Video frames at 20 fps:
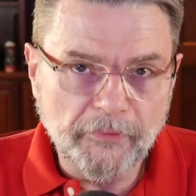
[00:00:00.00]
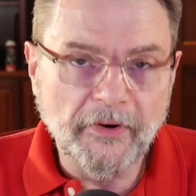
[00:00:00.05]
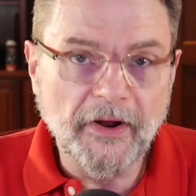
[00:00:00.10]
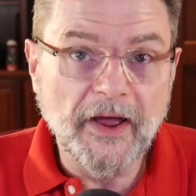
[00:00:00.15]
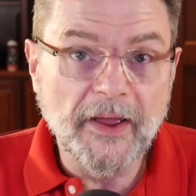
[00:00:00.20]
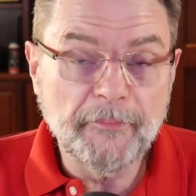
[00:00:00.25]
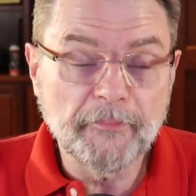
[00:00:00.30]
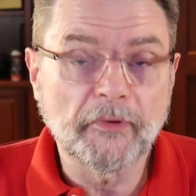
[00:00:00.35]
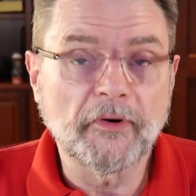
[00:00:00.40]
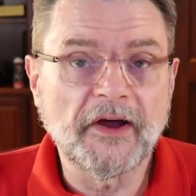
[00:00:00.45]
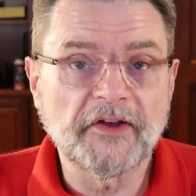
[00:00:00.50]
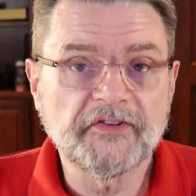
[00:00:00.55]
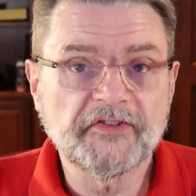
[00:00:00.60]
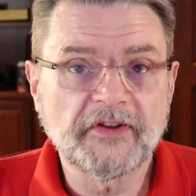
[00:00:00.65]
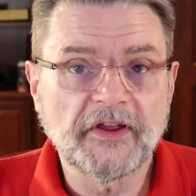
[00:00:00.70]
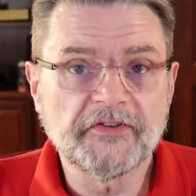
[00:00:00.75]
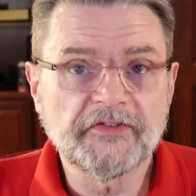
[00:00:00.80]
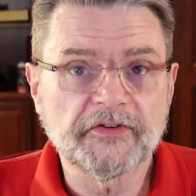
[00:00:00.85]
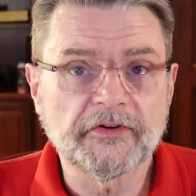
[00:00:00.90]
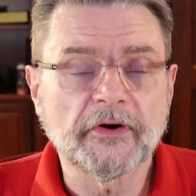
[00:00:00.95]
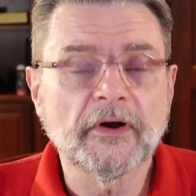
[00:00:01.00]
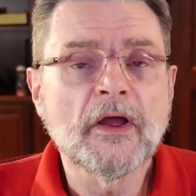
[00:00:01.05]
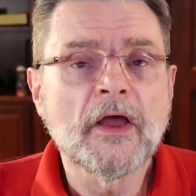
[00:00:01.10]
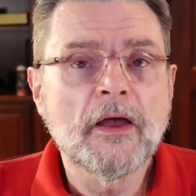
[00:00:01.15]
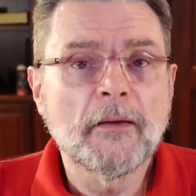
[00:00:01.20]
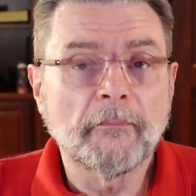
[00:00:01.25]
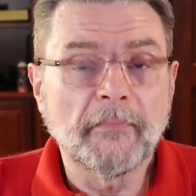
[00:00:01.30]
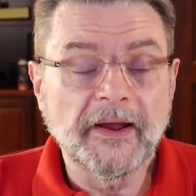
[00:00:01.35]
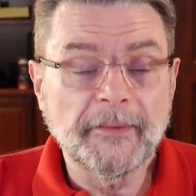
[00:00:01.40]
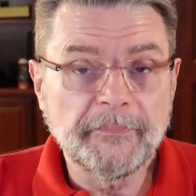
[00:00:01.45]
a processor
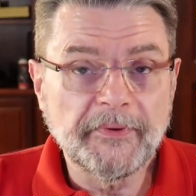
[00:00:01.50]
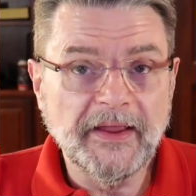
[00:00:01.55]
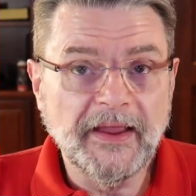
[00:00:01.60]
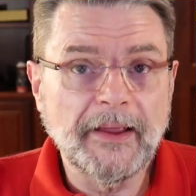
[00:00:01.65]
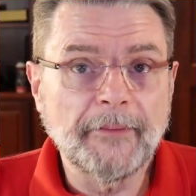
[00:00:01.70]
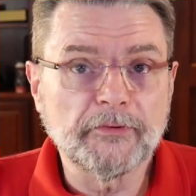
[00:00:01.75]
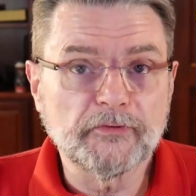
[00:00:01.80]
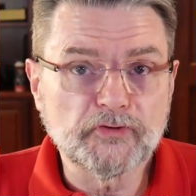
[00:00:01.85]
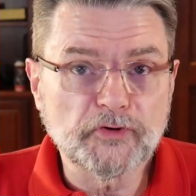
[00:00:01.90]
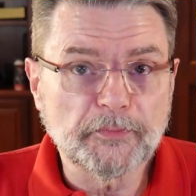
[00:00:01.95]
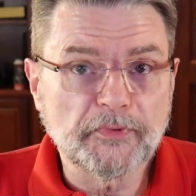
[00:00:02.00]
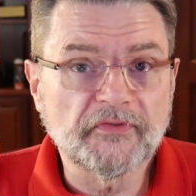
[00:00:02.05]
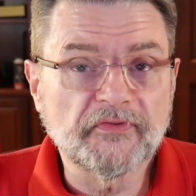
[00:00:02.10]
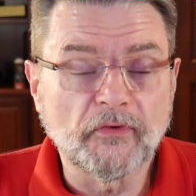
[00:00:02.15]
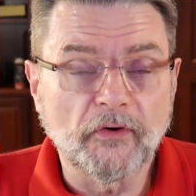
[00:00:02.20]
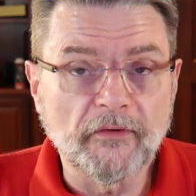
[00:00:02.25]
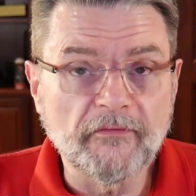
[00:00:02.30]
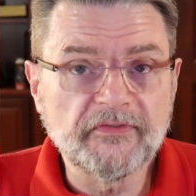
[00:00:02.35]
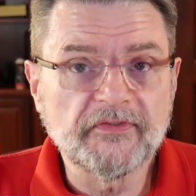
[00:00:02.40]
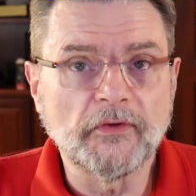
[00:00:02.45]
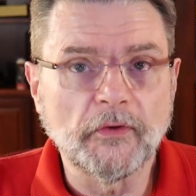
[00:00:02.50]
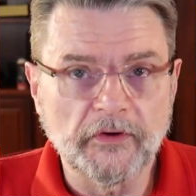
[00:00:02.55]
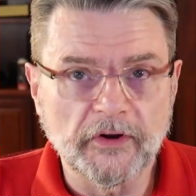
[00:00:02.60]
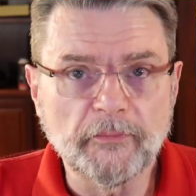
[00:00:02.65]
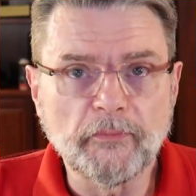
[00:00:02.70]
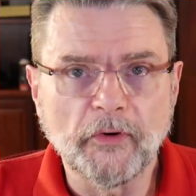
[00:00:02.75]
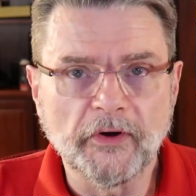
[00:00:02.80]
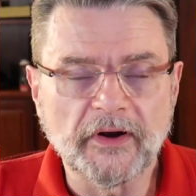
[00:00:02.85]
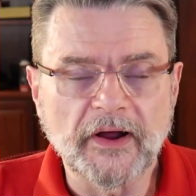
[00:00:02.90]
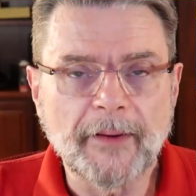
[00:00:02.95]
might be able to perform floating
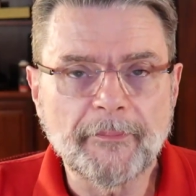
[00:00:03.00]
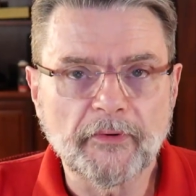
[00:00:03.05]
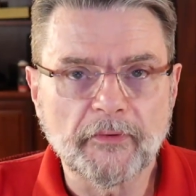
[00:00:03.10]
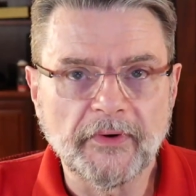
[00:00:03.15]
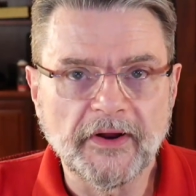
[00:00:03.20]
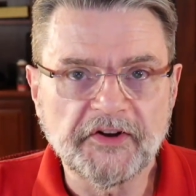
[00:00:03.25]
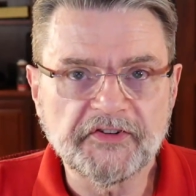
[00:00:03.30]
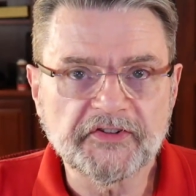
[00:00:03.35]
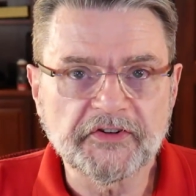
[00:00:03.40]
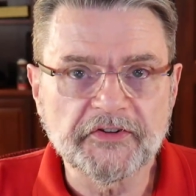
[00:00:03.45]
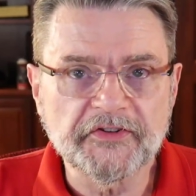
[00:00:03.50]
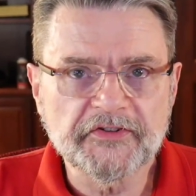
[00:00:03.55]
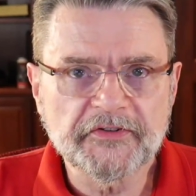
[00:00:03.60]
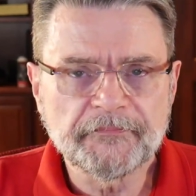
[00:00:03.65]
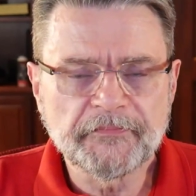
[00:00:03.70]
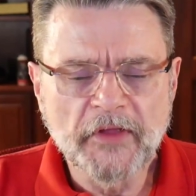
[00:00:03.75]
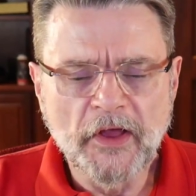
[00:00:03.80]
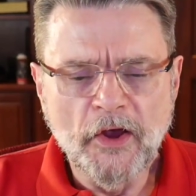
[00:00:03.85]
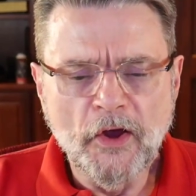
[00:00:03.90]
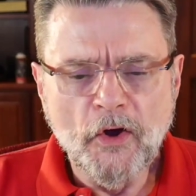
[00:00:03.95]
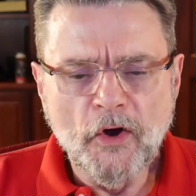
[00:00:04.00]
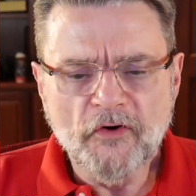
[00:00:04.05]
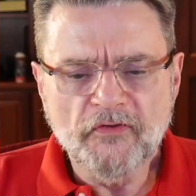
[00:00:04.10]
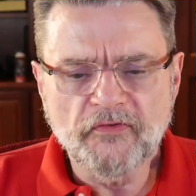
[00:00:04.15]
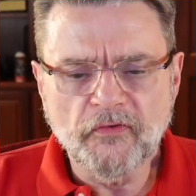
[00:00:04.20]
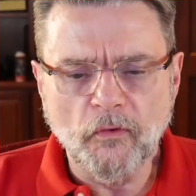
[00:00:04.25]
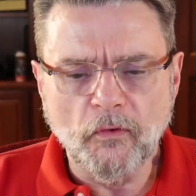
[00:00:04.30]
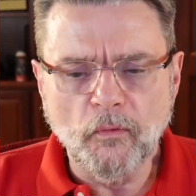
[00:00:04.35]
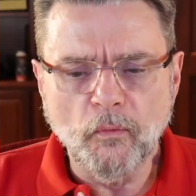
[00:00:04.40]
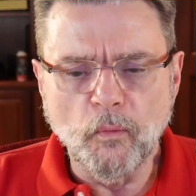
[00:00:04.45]
point operations.
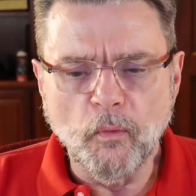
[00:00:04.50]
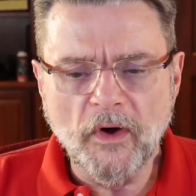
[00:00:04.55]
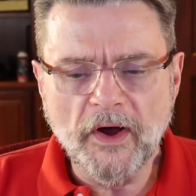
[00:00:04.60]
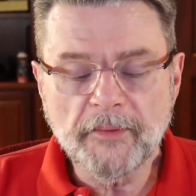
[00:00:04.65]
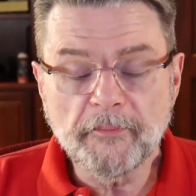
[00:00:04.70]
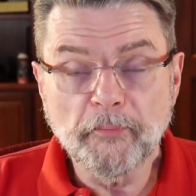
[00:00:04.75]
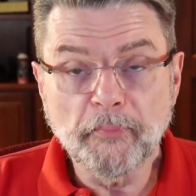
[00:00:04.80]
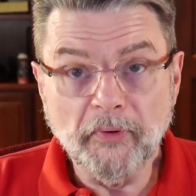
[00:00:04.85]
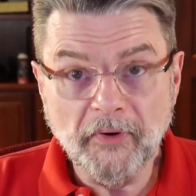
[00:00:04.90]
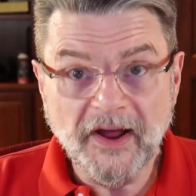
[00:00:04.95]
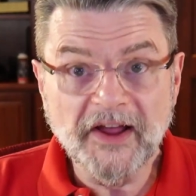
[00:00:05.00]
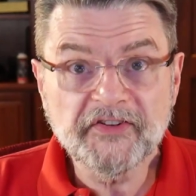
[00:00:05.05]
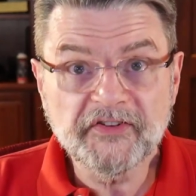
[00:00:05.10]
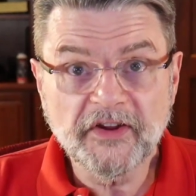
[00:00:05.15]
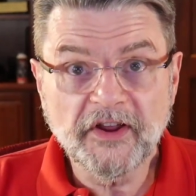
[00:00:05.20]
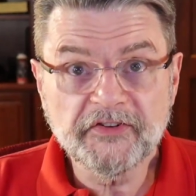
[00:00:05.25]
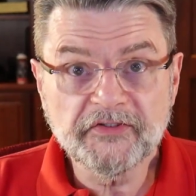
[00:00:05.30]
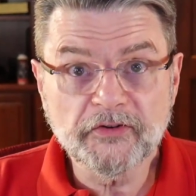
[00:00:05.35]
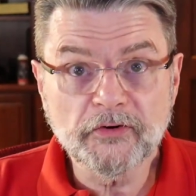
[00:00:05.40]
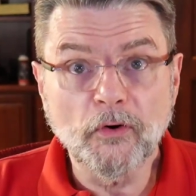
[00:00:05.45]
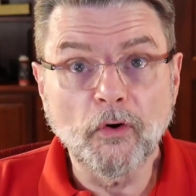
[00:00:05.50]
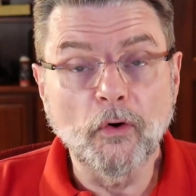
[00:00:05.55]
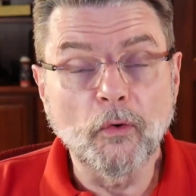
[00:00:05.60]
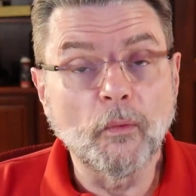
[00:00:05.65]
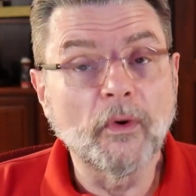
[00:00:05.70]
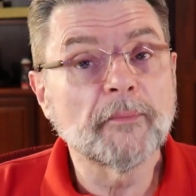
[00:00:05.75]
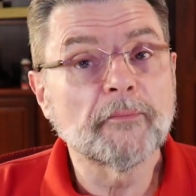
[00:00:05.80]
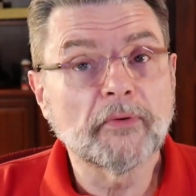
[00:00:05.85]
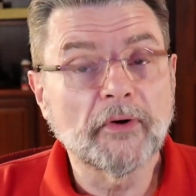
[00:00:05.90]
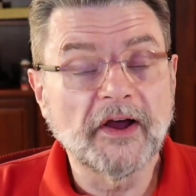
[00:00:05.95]
For one processor or
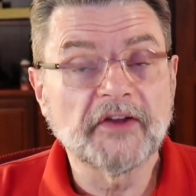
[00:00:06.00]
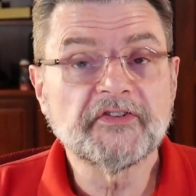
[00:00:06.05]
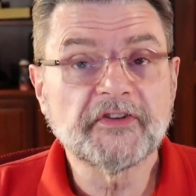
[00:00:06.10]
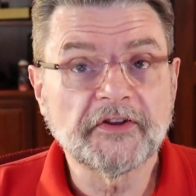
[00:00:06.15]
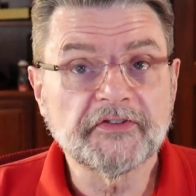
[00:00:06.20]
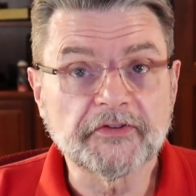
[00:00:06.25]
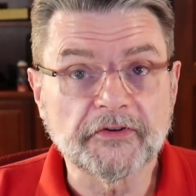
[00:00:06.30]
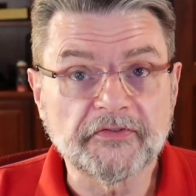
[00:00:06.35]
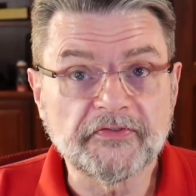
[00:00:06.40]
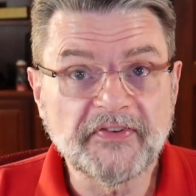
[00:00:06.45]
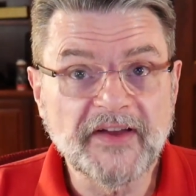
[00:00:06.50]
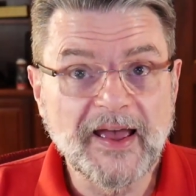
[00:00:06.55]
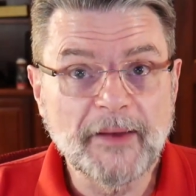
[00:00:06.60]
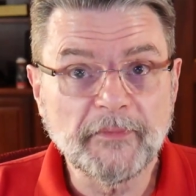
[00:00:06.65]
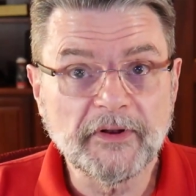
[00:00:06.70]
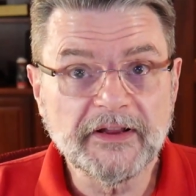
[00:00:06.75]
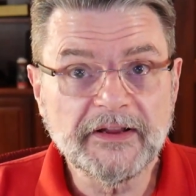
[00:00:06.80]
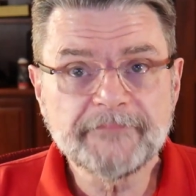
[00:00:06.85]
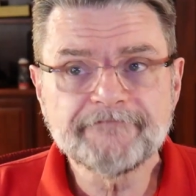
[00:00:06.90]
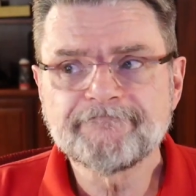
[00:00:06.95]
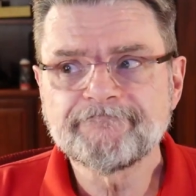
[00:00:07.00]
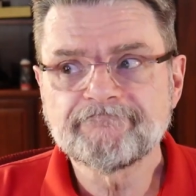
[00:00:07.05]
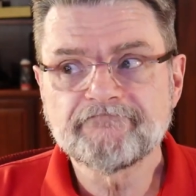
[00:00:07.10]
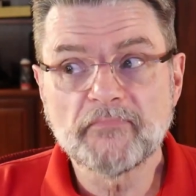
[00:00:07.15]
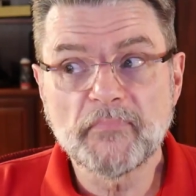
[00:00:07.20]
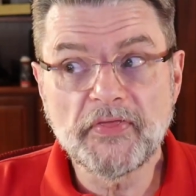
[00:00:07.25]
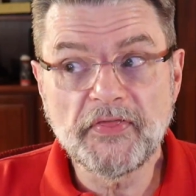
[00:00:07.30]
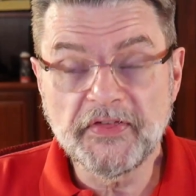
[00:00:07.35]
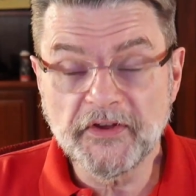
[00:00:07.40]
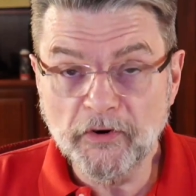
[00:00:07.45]
one processor family,
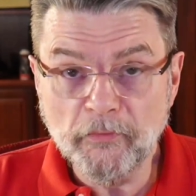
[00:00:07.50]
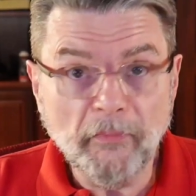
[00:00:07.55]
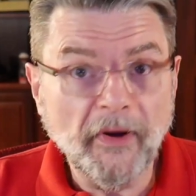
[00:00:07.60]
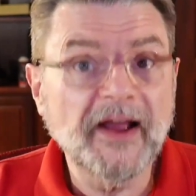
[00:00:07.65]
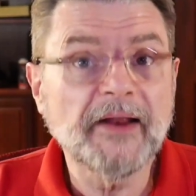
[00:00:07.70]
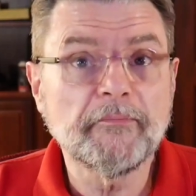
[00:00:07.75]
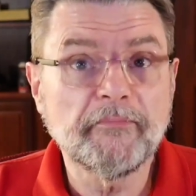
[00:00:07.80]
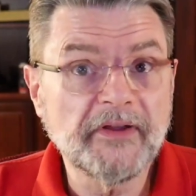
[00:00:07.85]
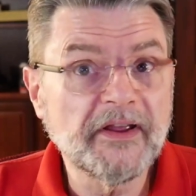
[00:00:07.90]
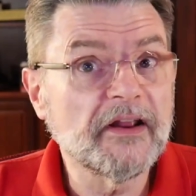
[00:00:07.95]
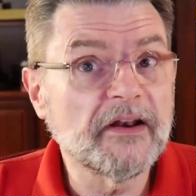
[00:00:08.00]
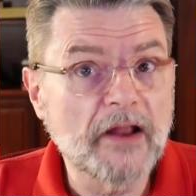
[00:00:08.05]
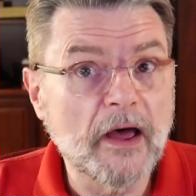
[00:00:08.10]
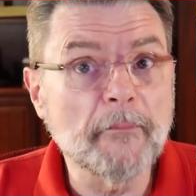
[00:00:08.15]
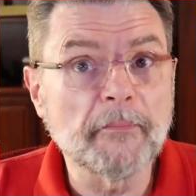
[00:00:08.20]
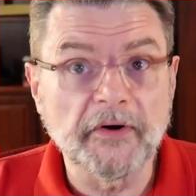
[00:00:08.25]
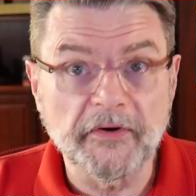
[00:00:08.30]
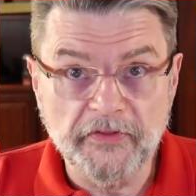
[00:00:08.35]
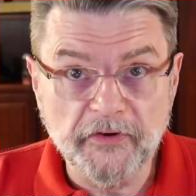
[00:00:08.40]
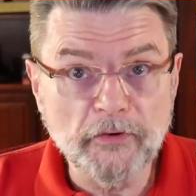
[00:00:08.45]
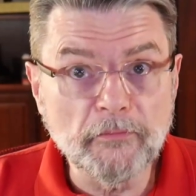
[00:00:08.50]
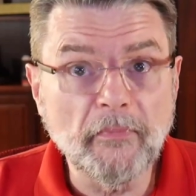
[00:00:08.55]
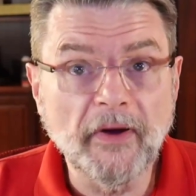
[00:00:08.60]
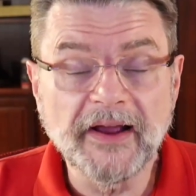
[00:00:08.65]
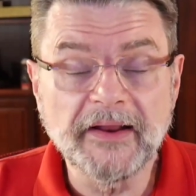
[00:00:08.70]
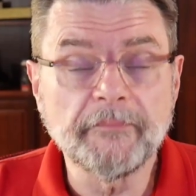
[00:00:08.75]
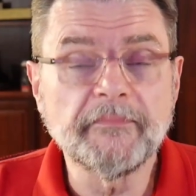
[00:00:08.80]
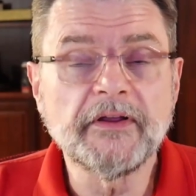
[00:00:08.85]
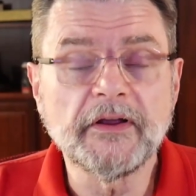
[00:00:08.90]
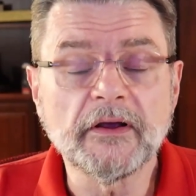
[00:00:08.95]
there might be a number, there
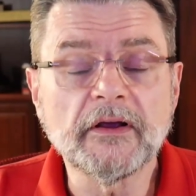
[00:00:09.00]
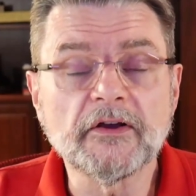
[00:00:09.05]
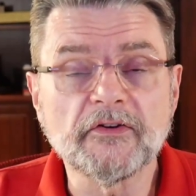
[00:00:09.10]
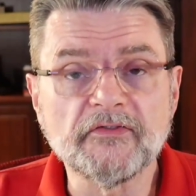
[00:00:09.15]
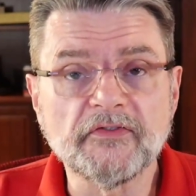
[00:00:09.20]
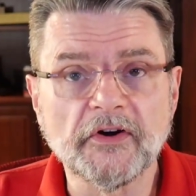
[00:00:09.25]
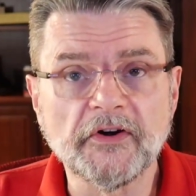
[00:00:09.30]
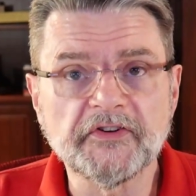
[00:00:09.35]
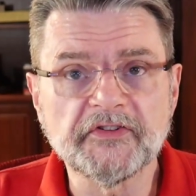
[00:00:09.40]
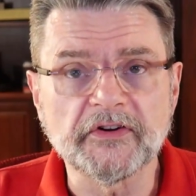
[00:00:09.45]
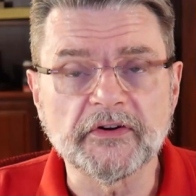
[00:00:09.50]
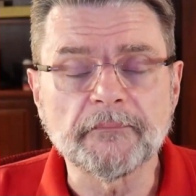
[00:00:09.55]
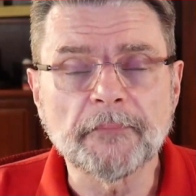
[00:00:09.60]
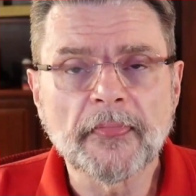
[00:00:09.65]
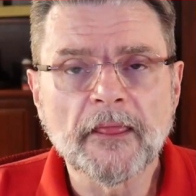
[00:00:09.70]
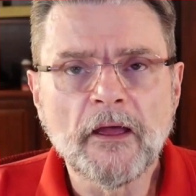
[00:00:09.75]
might be a conversion,